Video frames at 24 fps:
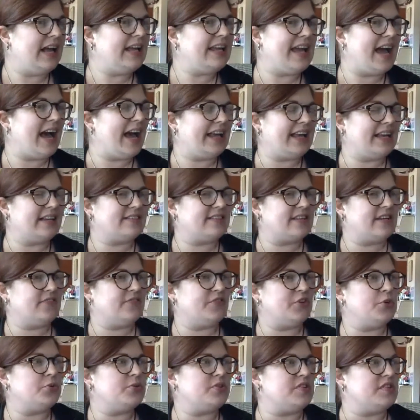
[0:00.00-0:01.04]
Yeah, I guess if
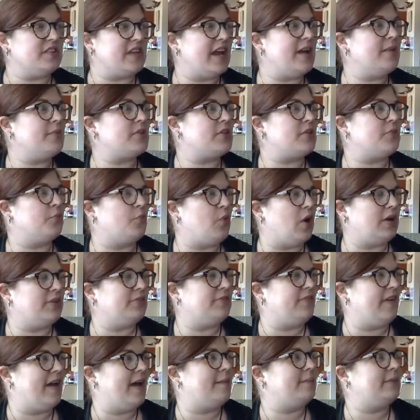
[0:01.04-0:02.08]
you stay with one
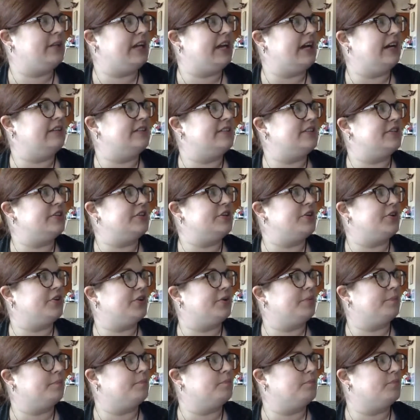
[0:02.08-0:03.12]
family until
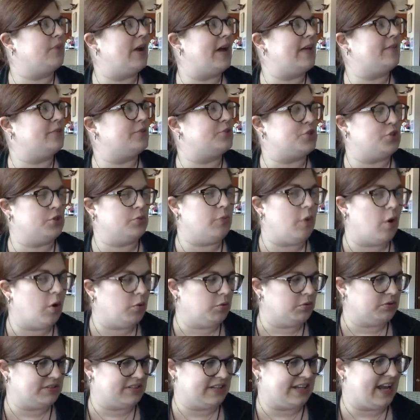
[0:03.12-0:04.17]
you're rather too
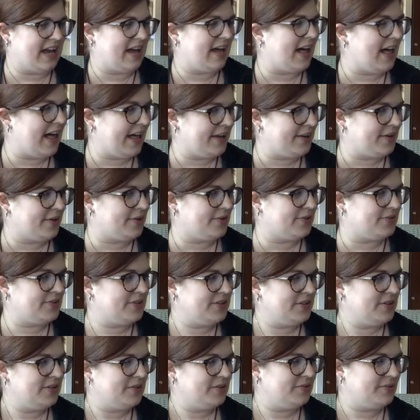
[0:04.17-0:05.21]
old to get hired
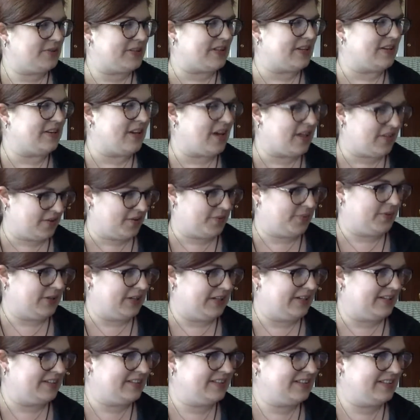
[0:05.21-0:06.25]
with another
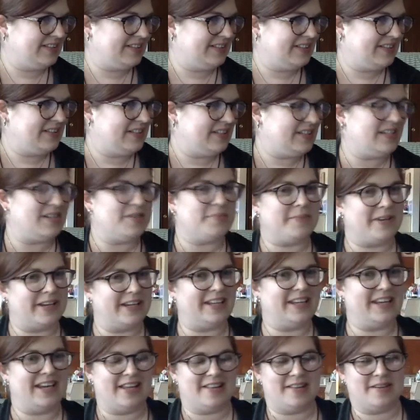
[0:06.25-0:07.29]
one, you might.
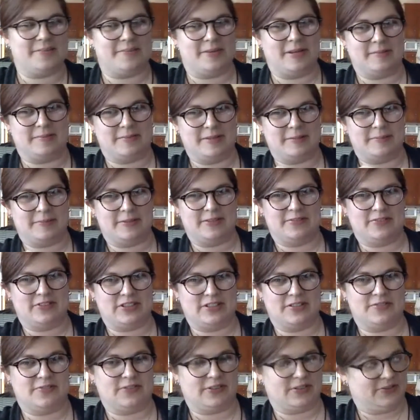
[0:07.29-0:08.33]
Yeah, that might be a bit of a
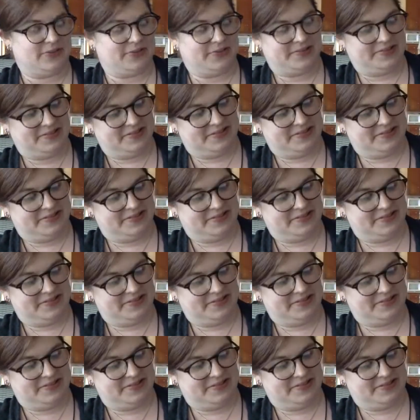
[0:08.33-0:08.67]
difficult.